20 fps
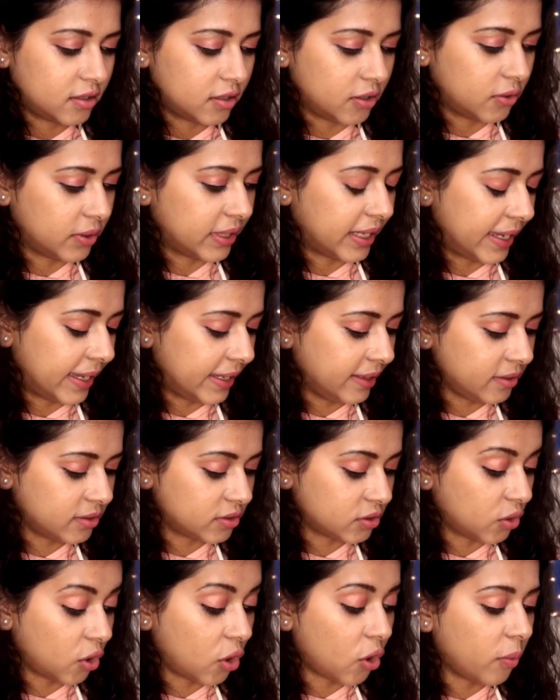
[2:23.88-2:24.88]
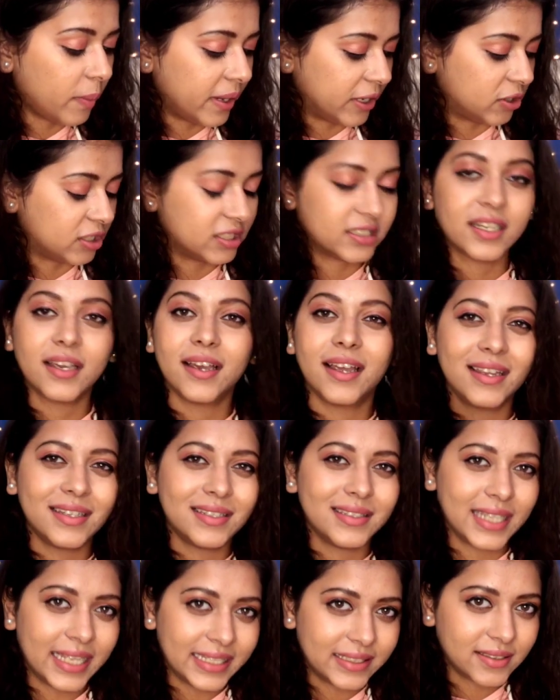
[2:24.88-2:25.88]
Okay, so oh my gosh,
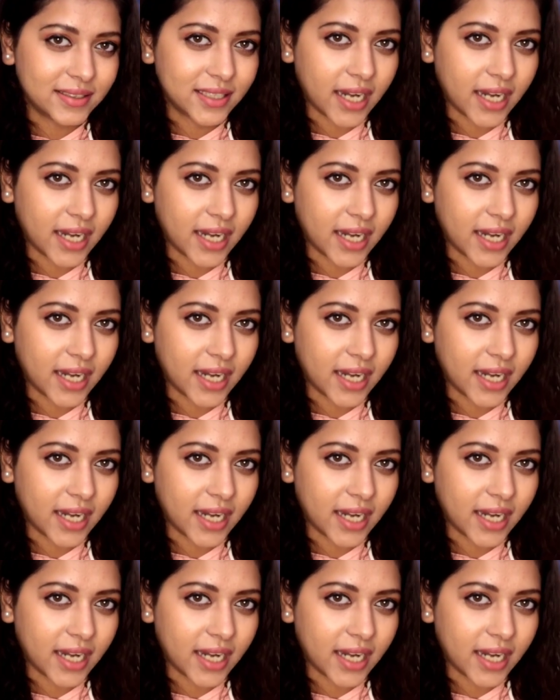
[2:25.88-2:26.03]
let's